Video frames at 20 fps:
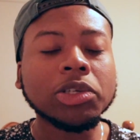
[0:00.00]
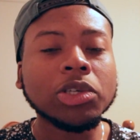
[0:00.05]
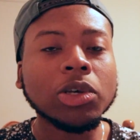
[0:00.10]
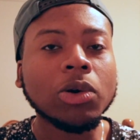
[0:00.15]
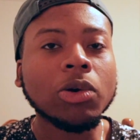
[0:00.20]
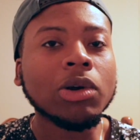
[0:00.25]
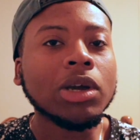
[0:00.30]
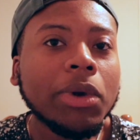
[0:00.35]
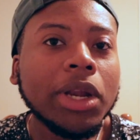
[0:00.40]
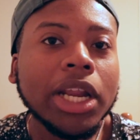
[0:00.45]

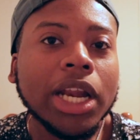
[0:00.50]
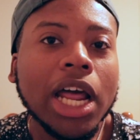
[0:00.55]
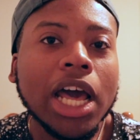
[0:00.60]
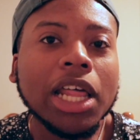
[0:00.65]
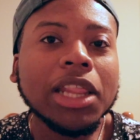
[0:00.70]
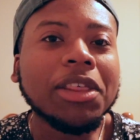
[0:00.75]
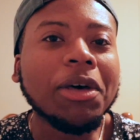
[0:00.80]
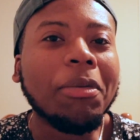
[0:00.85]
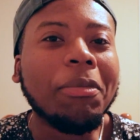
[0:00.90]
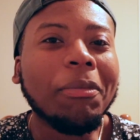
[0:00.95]
so we didn't
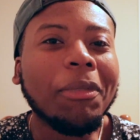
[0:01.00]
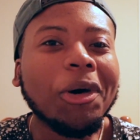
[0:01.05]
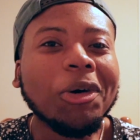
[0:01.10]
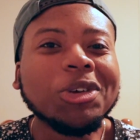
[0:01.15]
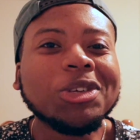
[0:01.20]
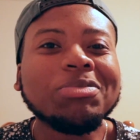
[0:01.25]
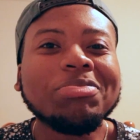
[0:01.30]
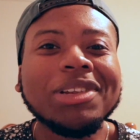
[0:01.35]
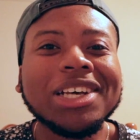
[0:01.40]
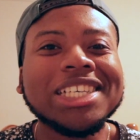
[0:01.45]
have the
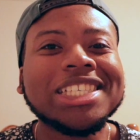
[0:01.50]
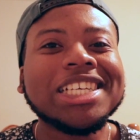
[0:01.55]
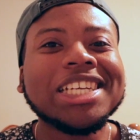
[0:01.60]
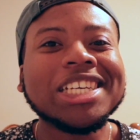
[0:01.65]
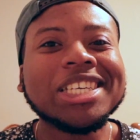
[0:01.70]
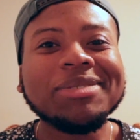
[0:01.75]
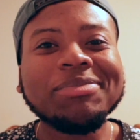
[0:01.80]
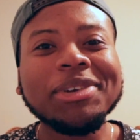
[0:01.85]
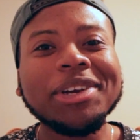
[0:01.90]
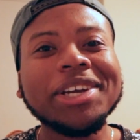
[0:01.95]
most pleasant
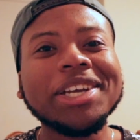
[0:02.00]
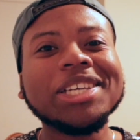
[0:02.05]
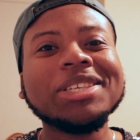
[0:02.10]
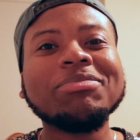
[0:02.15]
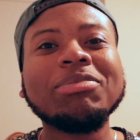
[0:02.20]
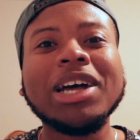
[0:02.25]
experience,